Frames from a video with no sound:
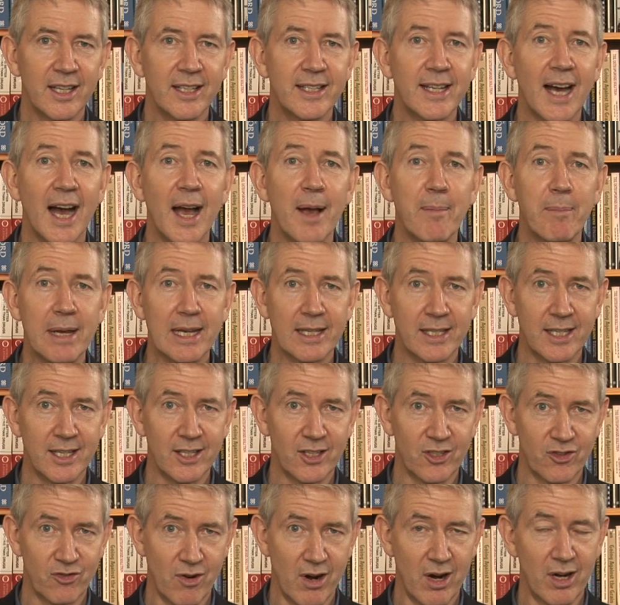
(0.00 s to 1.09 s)

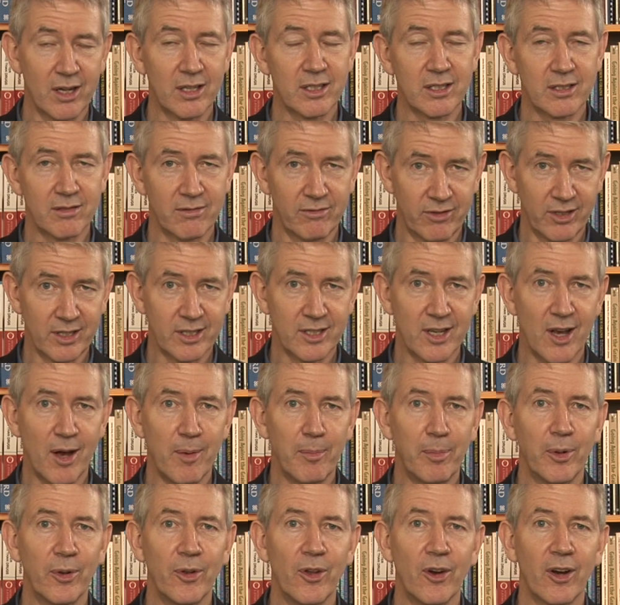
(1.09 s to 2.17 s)
Diabetes drugs, for
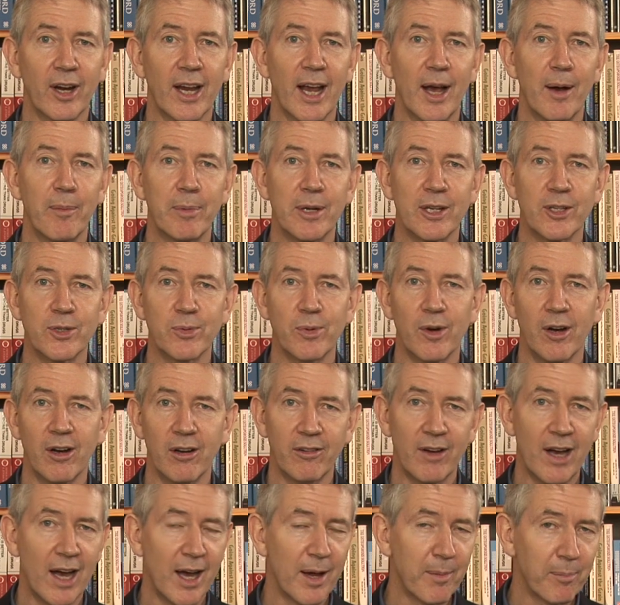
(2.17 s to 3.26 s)
example, knock out
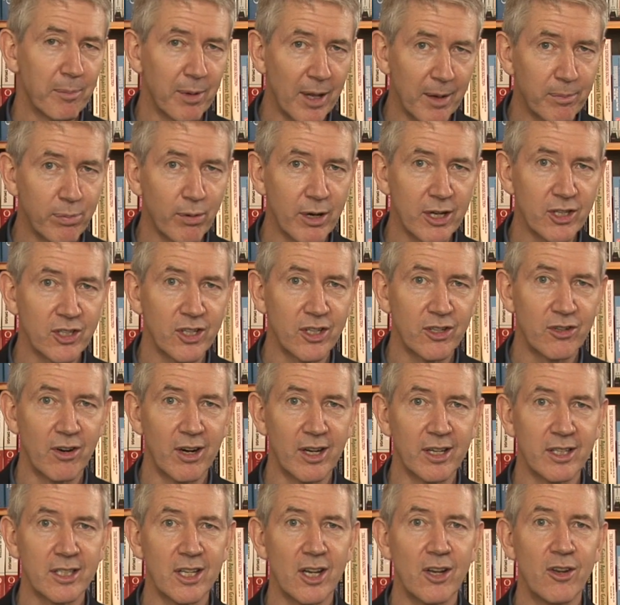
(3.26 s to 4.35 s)
B12. High blood pressure
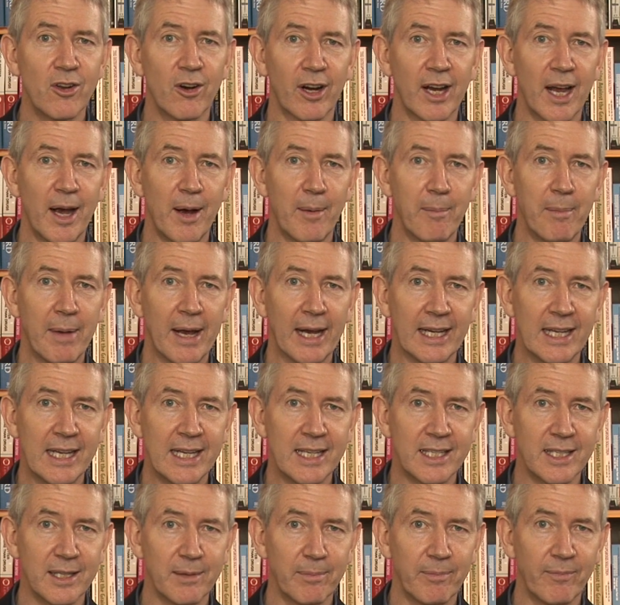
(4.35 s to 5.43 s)
drugs knock out
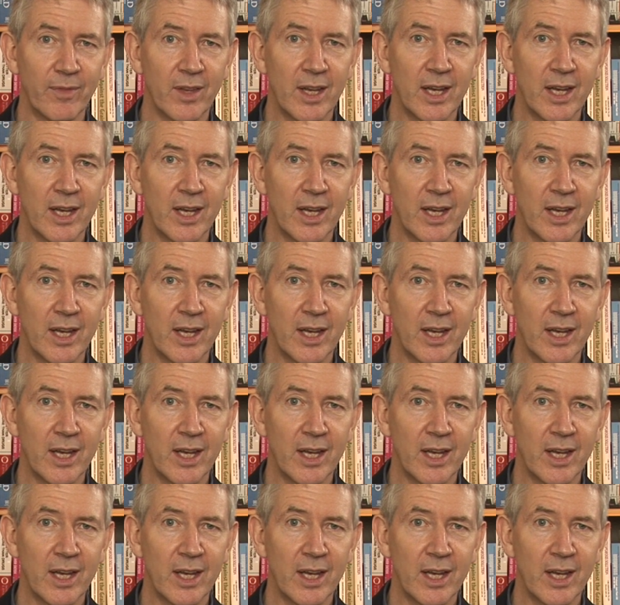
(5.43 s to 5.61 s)
magnesium.